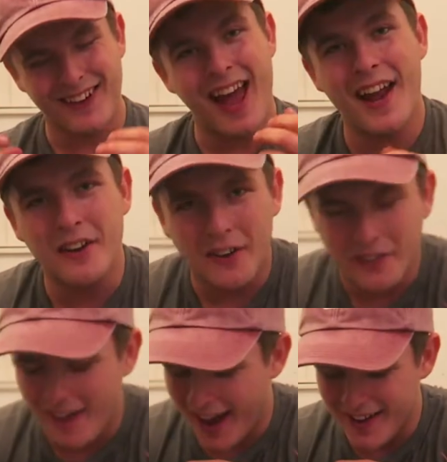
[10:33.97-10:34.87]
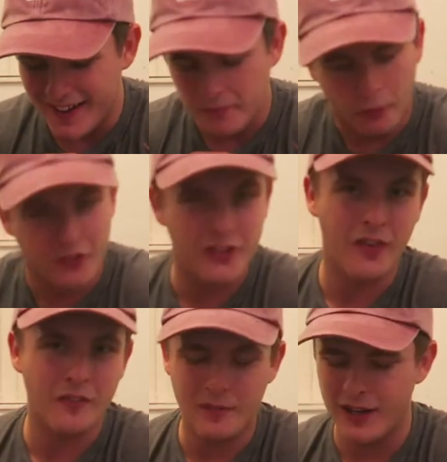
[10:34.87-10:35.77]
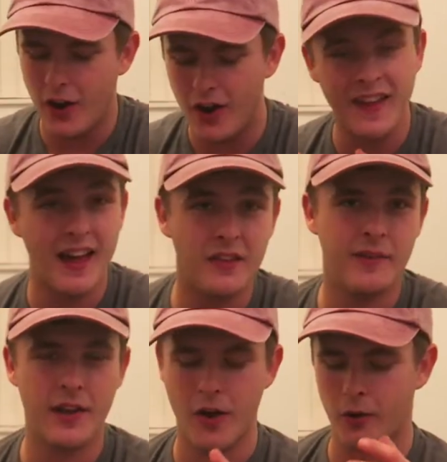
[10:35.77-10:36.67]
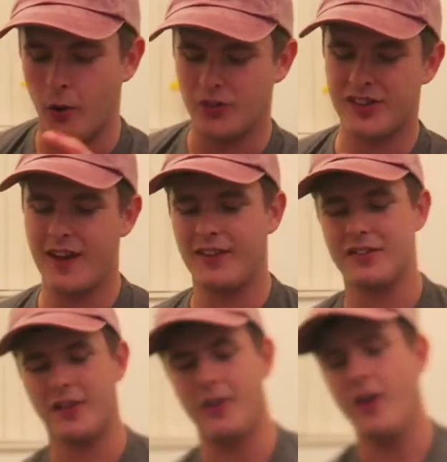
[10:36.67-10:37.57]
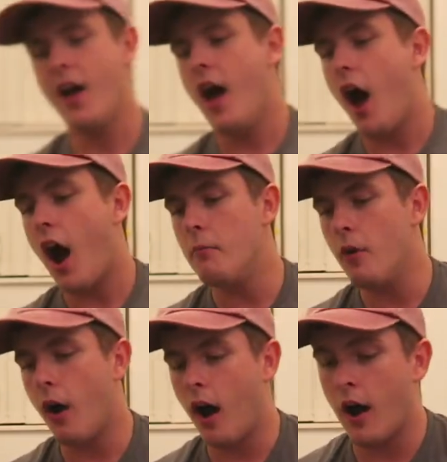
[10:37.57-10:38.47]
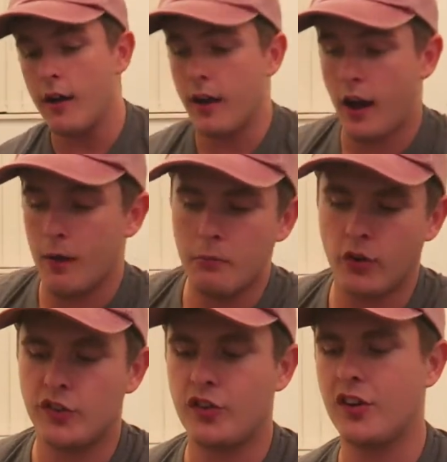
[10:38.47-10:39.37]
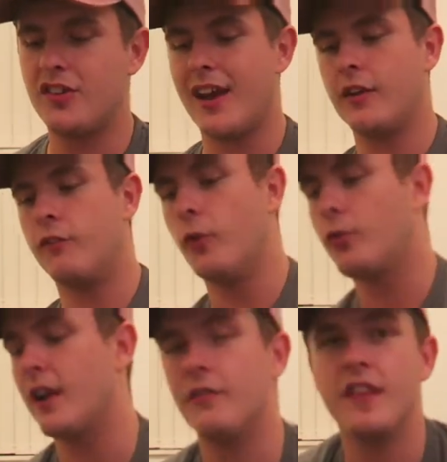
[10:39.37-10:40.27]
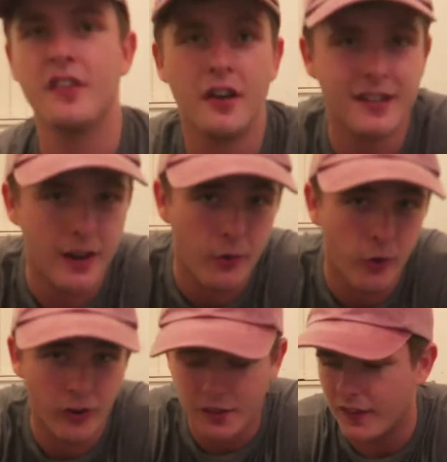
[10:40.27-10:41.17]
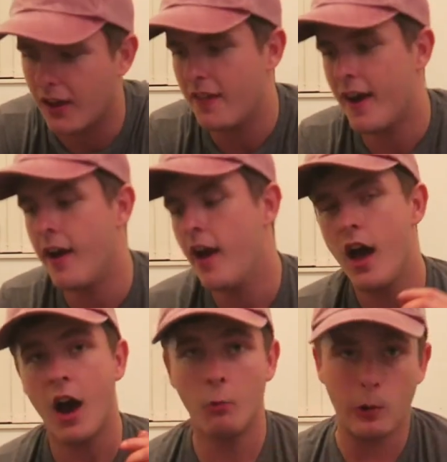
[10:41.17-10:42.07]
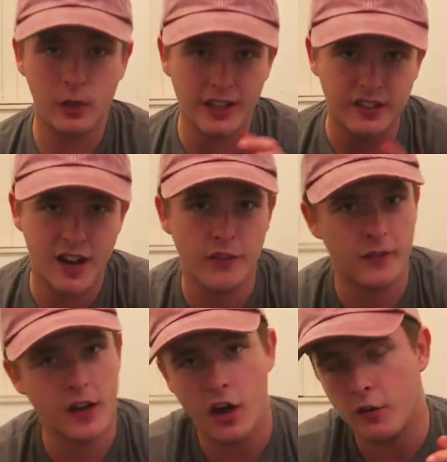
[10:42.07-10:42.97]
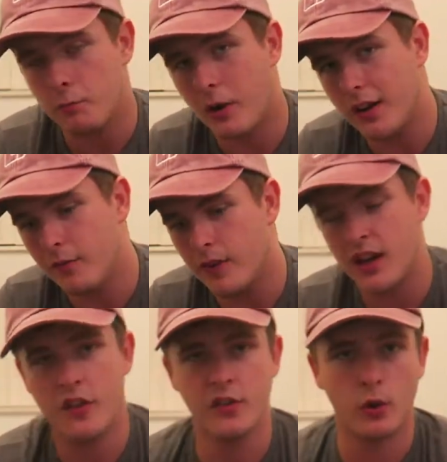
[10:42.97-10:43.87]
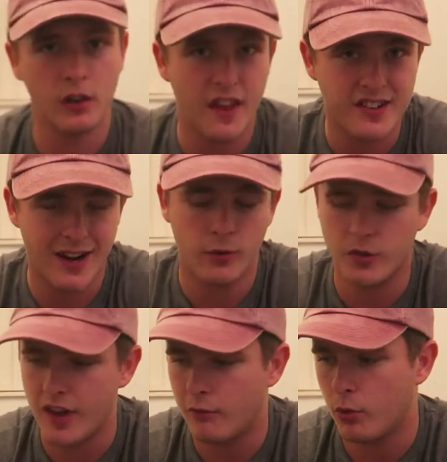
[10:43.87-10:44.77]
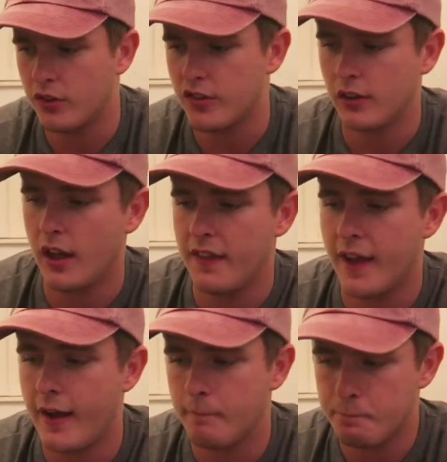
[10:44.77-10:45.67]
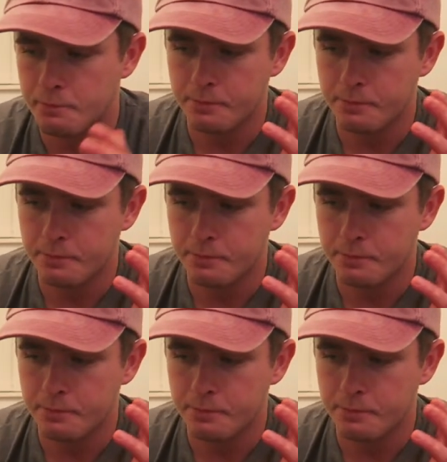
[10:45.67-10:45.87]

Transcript: gonna end off end this portion of the video and end the video altogether. So I'm not I I'm not just gonna take full credit for this idea or anything like that. I will link Jeff's videos, Brandon videos, and all of their channels. Everyone's like that